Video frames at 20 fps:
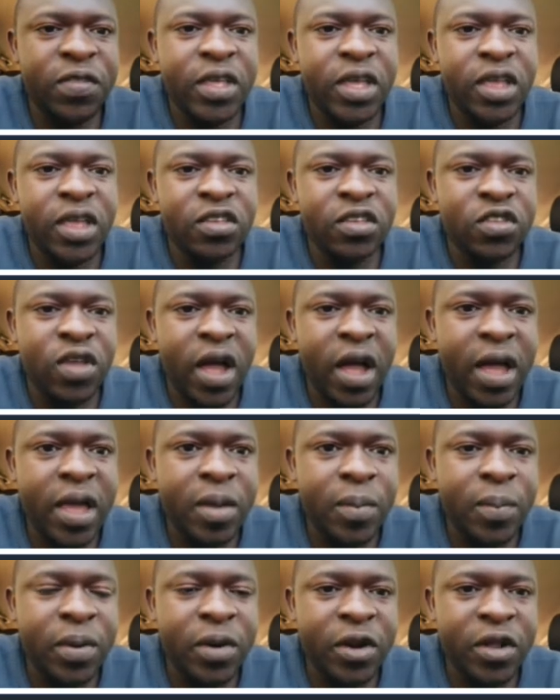If there is
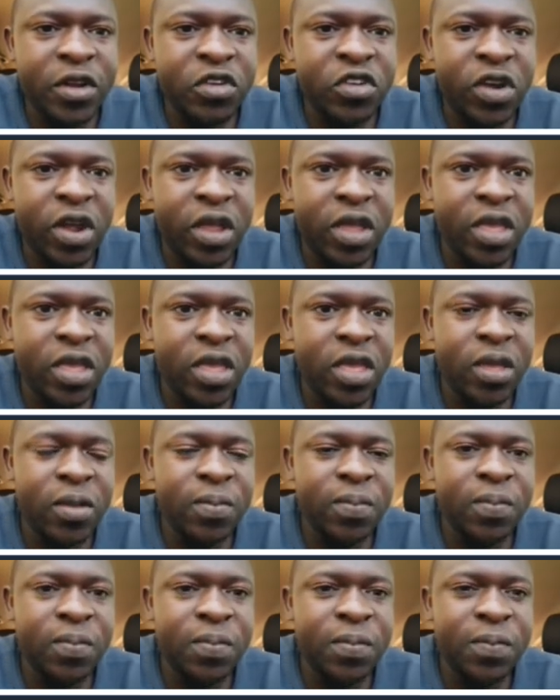high pressure
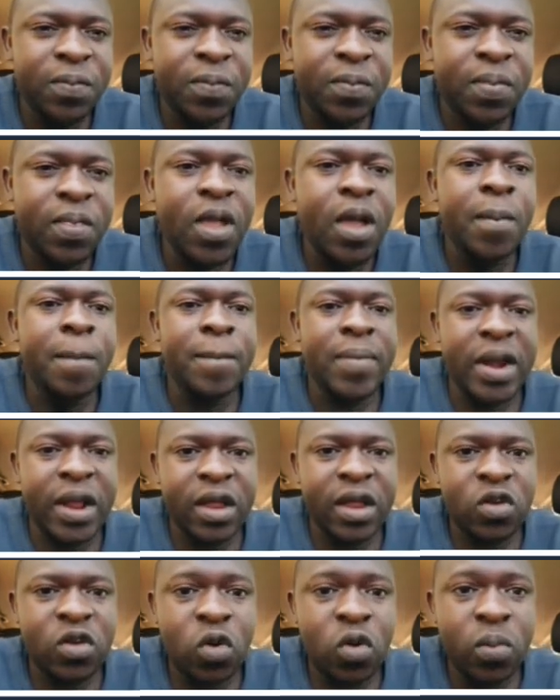here,
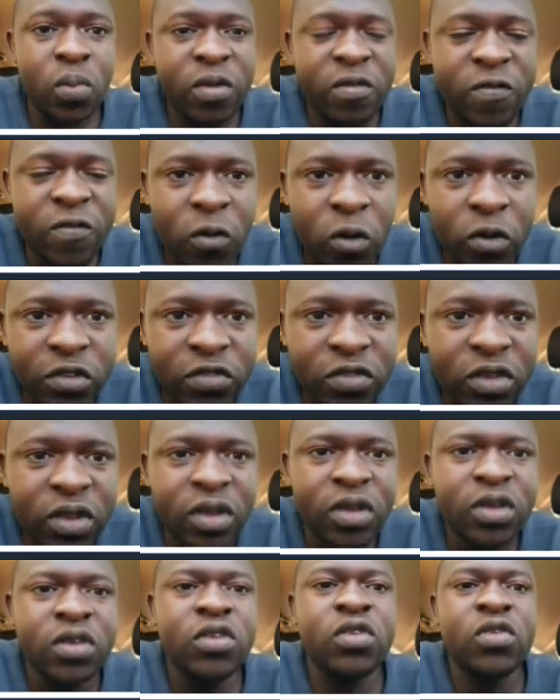blood will be
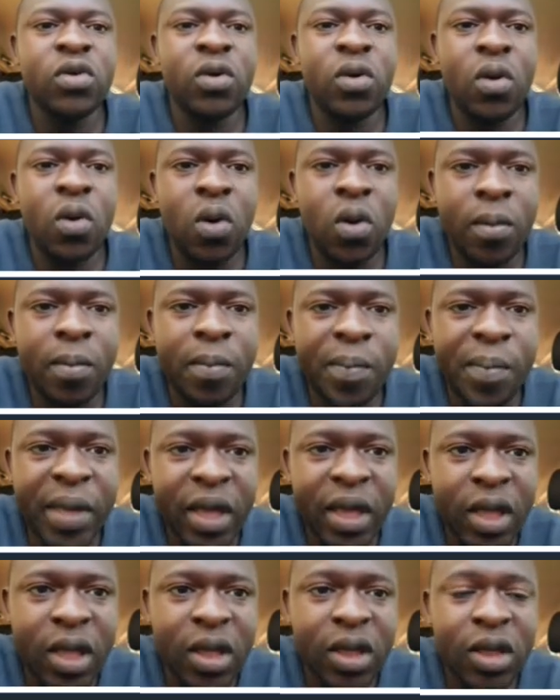forced to go
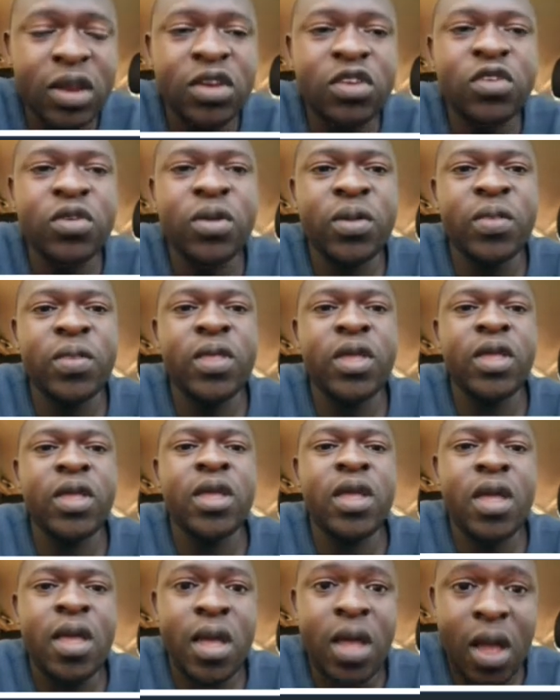back to
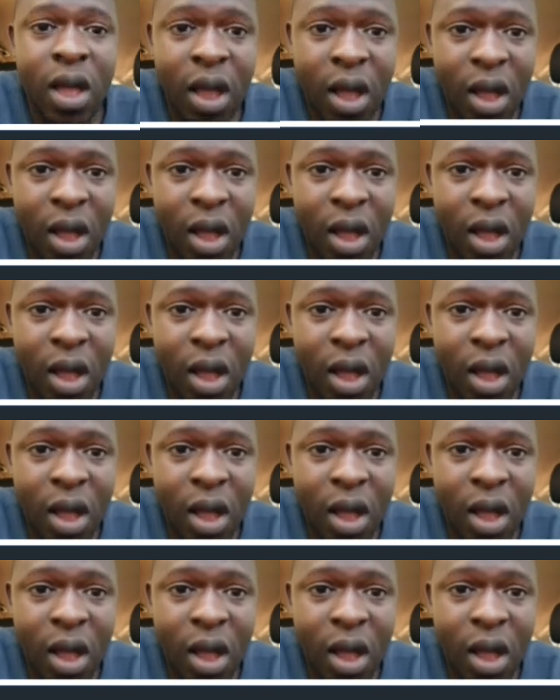the